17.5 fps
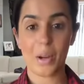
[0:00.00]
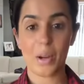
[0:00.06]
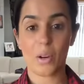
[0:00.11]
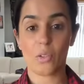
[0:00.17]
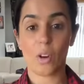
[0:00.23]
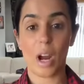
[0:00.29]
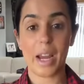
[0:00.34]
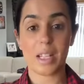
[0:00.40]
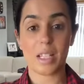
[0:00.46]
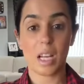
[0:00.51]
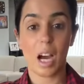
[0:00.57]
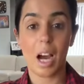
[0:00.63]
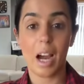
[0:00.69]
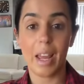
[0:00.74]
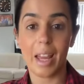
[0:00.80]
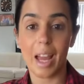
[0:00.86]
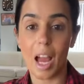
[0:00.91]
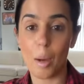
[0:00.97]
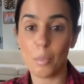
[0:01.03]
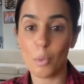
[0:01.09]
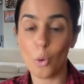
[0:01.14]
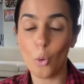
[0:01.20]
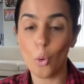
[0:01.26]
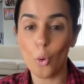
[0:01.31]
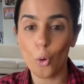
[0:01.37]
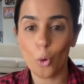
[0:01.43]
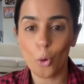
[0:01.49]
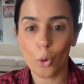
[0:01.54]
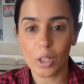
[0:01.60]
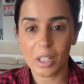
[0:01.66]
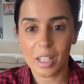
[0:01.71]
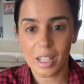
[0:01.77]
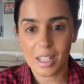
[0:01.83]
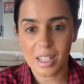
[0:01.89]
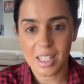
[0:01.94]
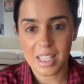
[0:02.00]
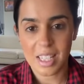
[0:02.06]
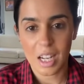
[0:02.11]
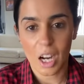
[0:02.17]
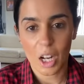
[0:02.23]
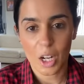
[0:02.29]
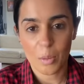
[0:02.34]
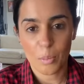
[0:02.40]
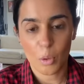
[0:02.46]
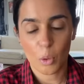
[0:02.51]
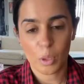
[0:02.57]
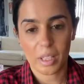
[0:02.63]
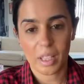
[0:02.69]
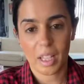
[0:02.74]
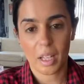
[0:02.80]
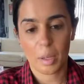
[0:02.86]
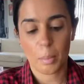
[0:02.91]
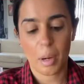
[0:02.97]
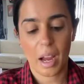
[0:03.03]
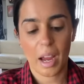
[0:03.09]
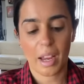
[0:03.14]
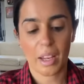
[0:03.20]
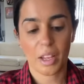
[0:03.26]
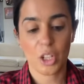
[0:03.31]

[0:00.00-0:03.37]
Right, I am all done molding my